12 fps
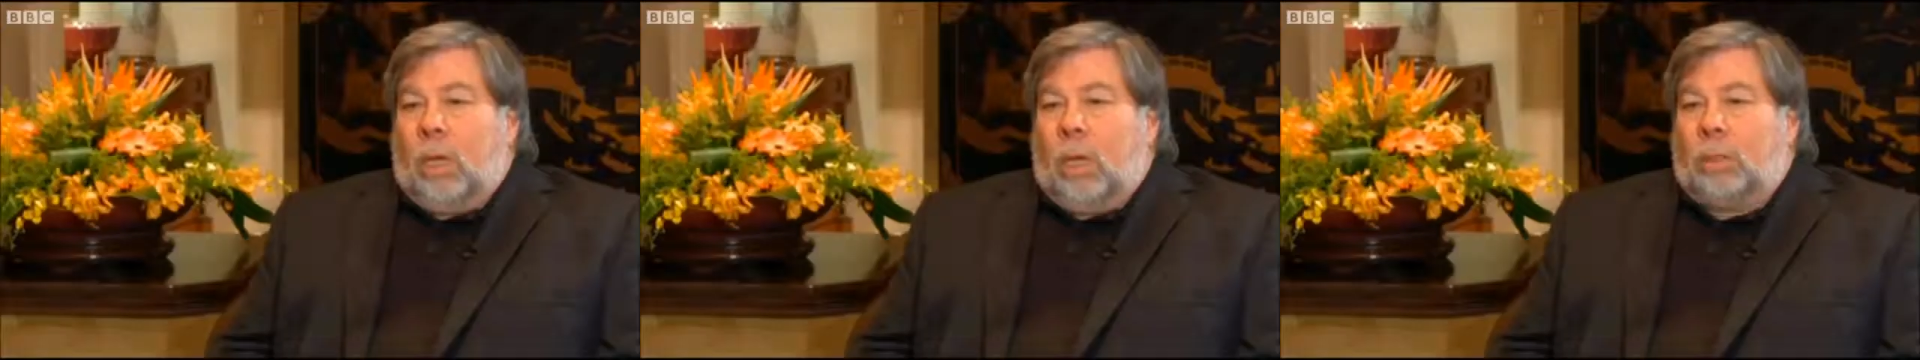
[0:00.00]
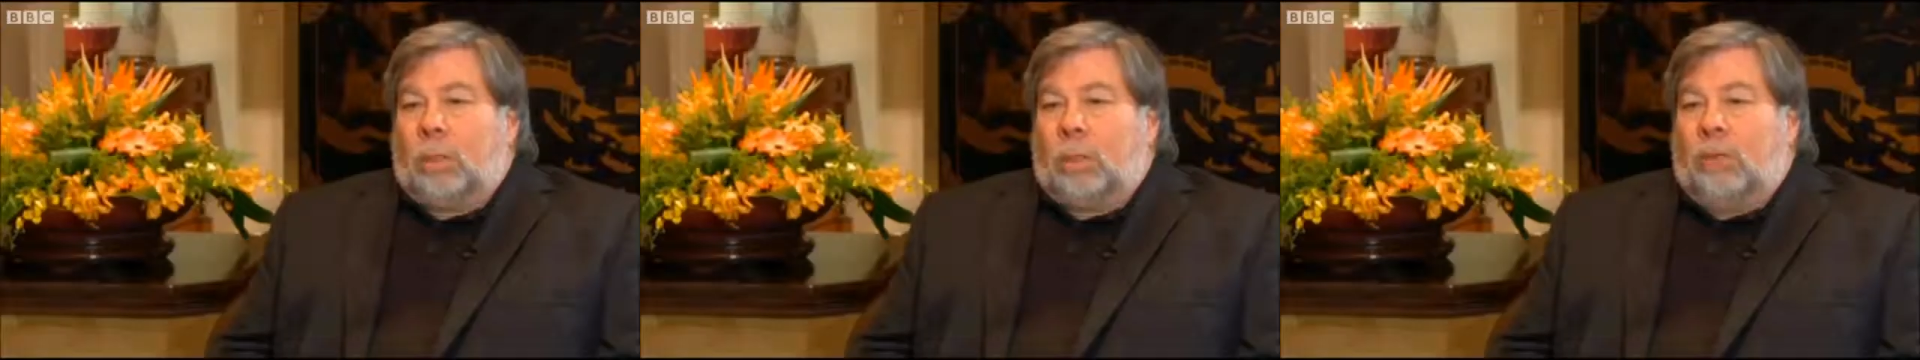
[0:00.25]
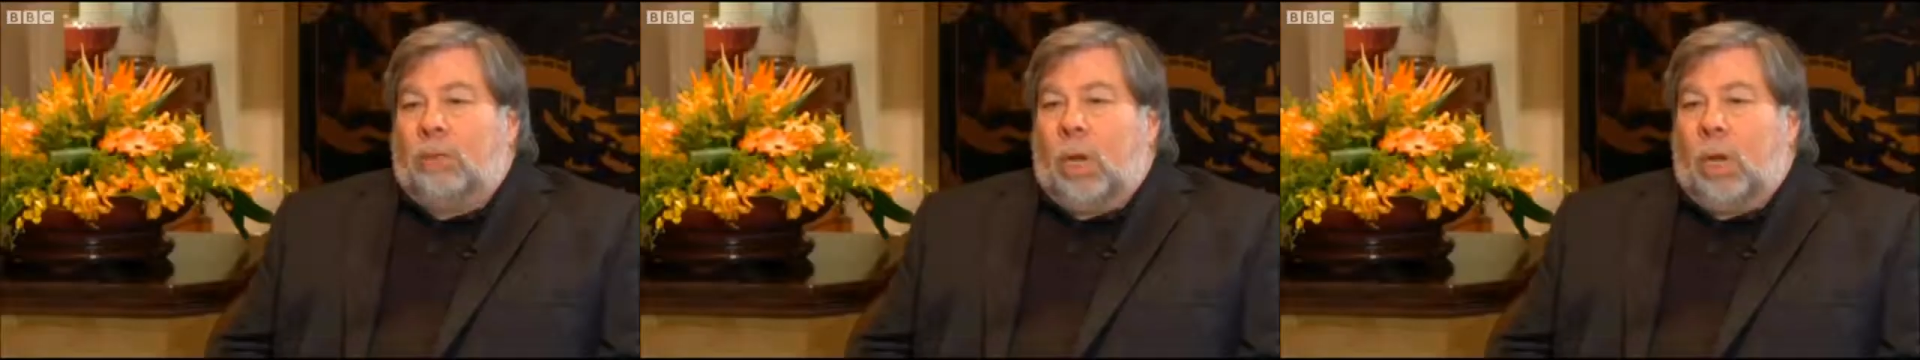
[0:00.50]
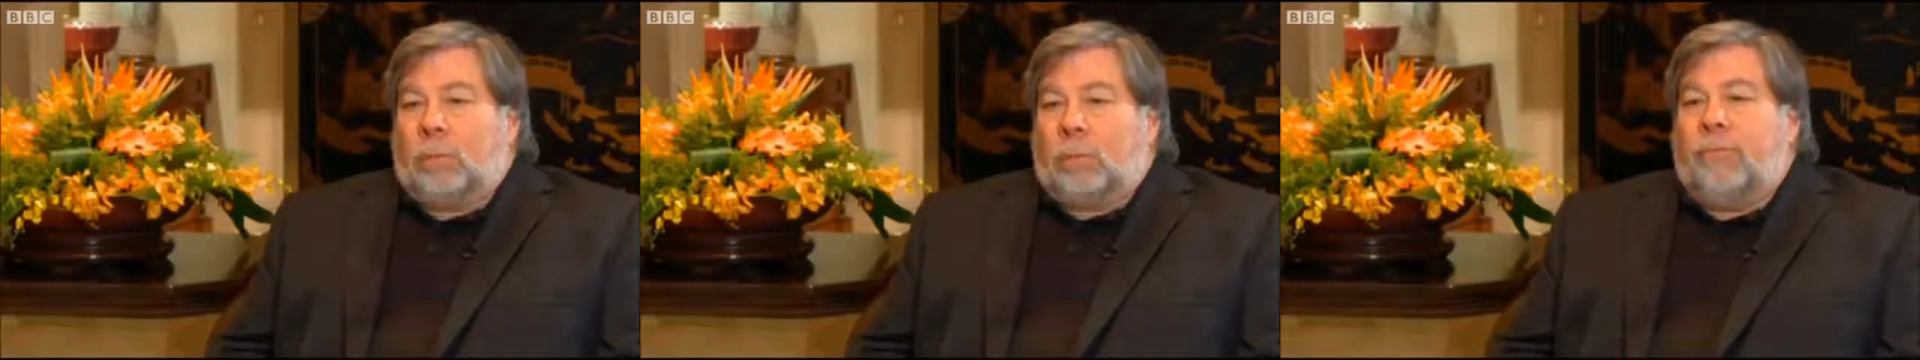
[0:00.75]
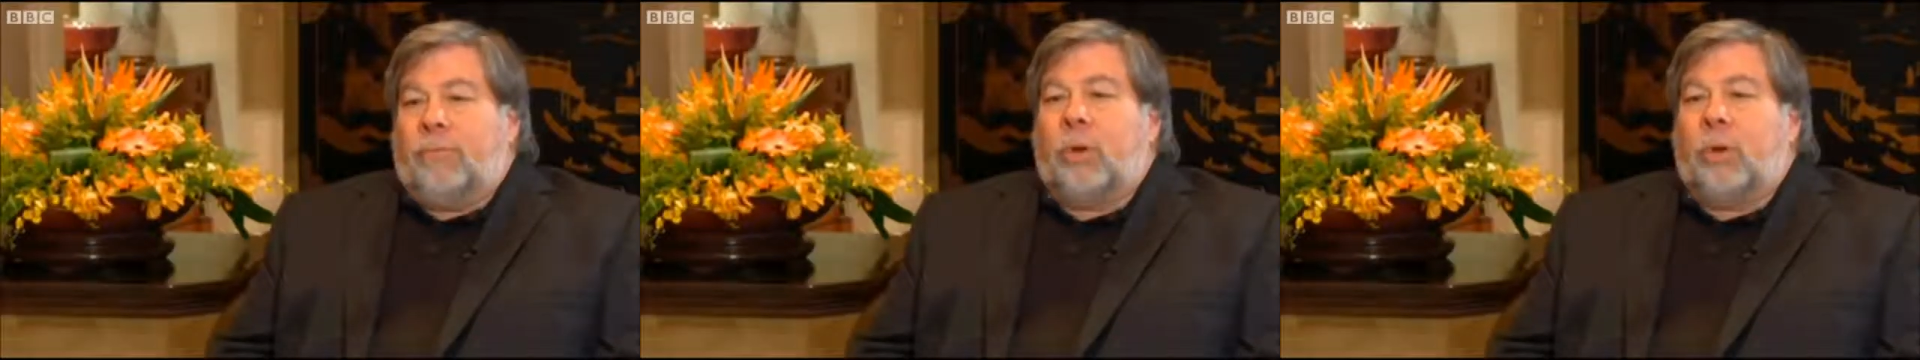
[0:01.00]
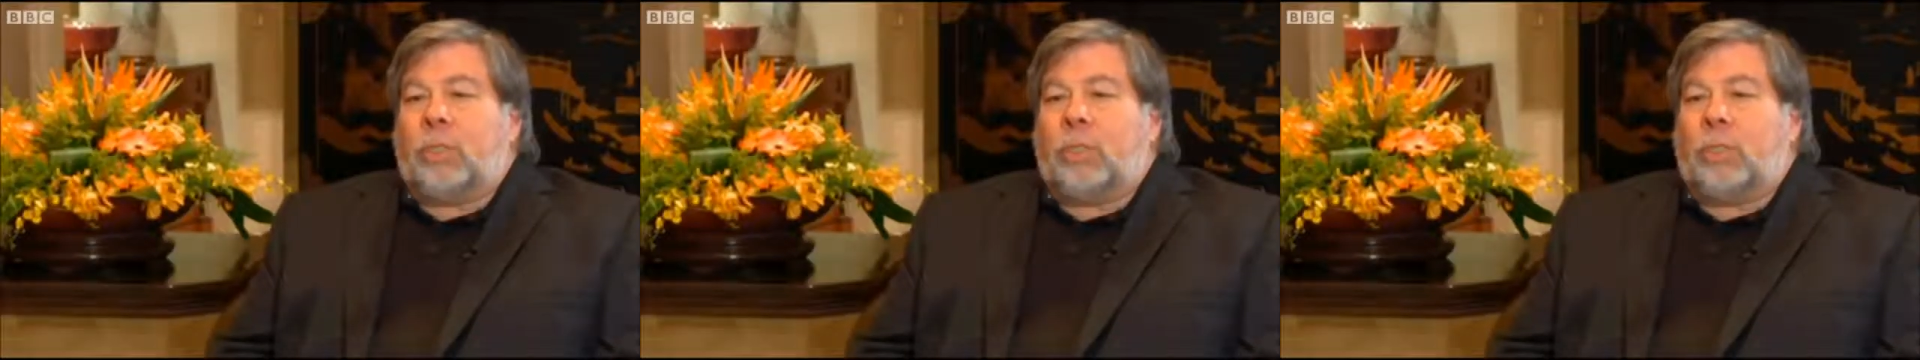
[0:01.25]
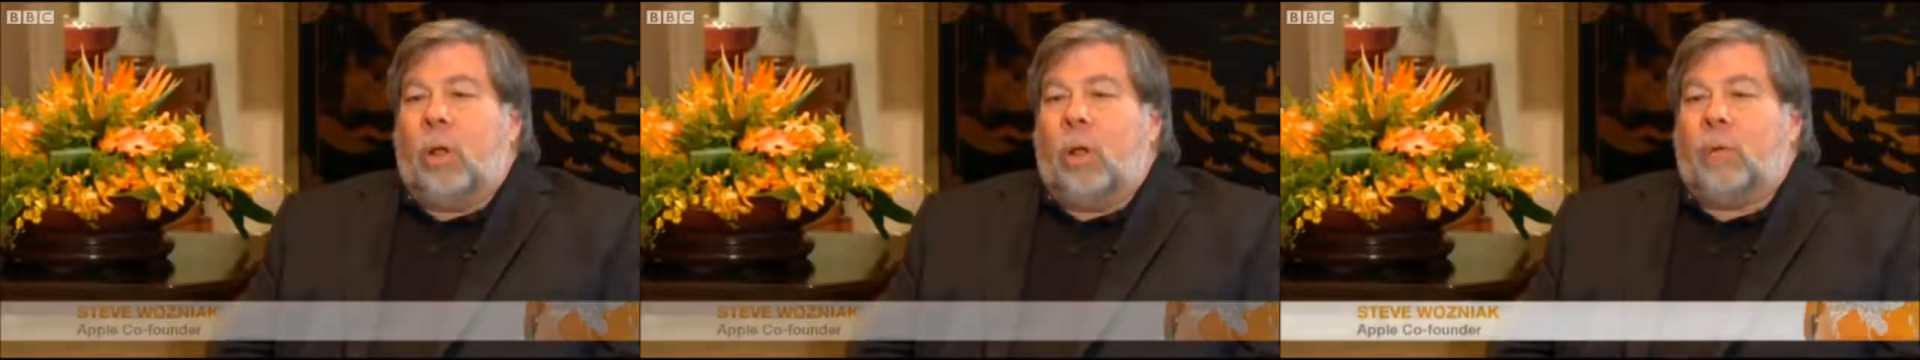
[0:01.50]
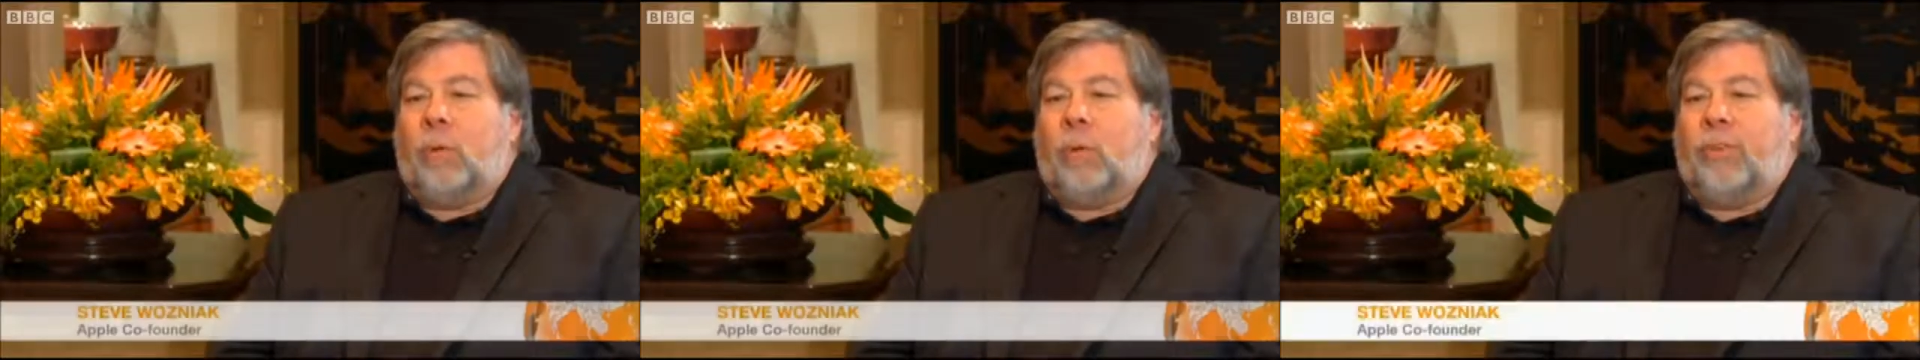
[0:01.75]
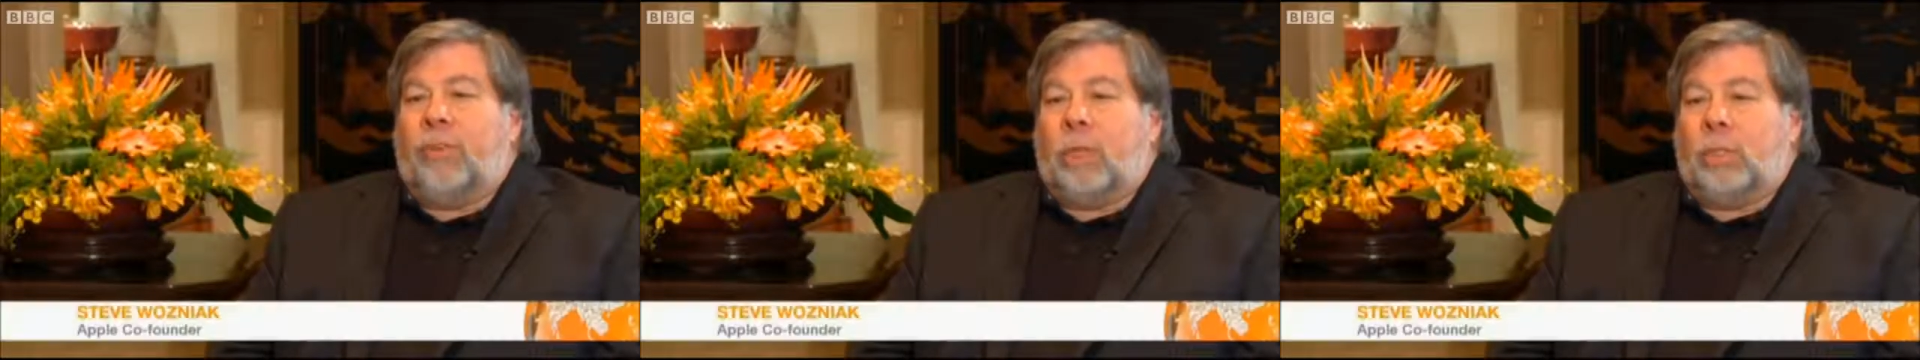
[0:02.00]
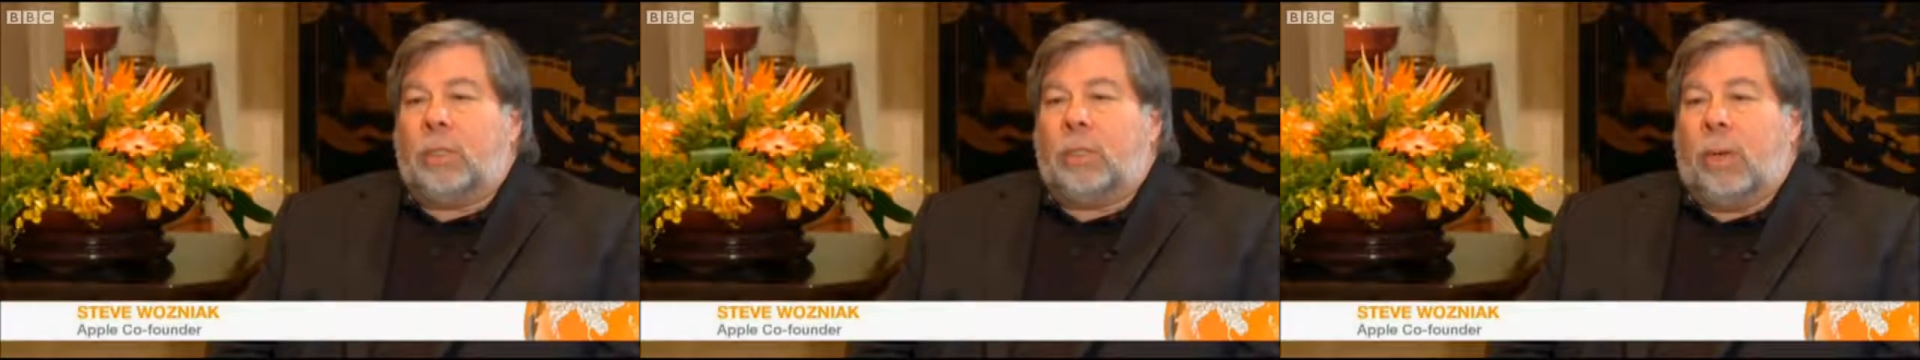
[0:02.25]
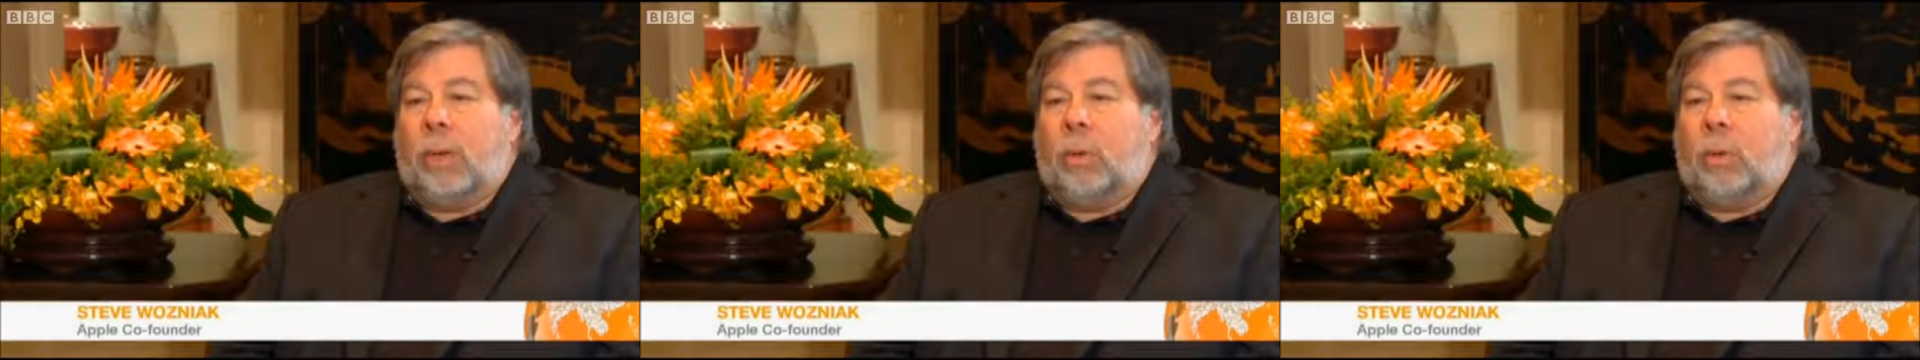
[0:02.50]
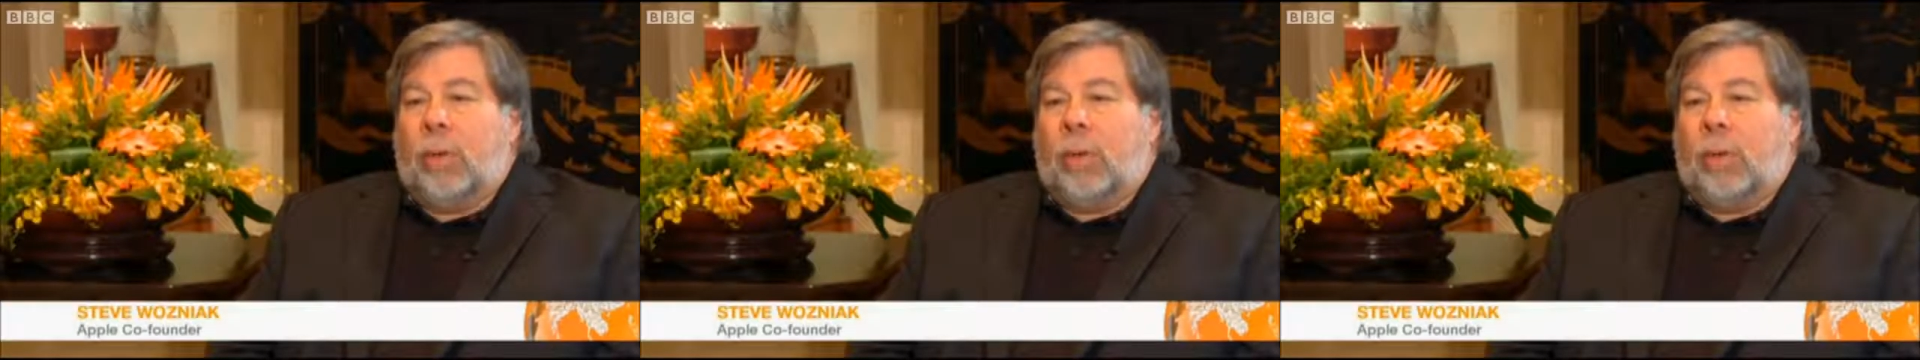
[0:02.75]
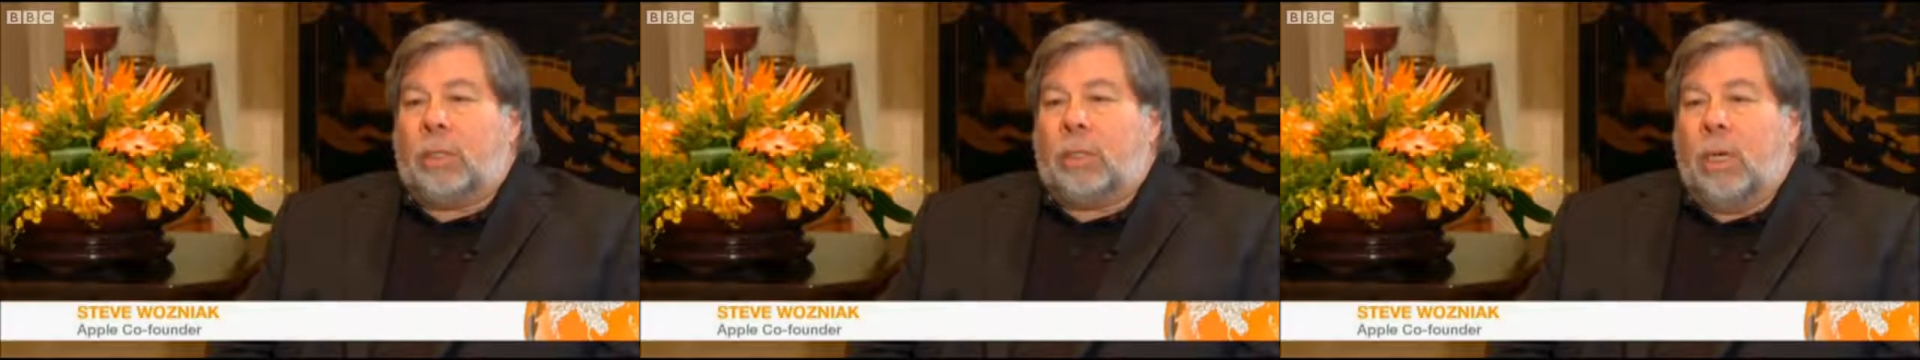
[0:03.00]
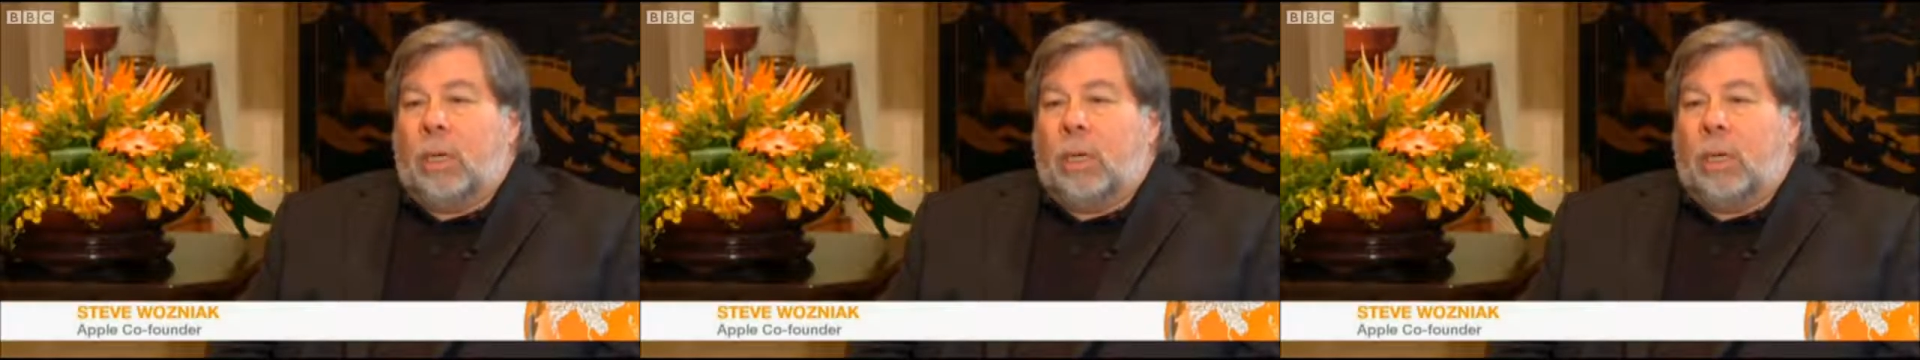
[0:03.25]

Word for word: Yeah, Steve Jobs had very strong feelings about what makes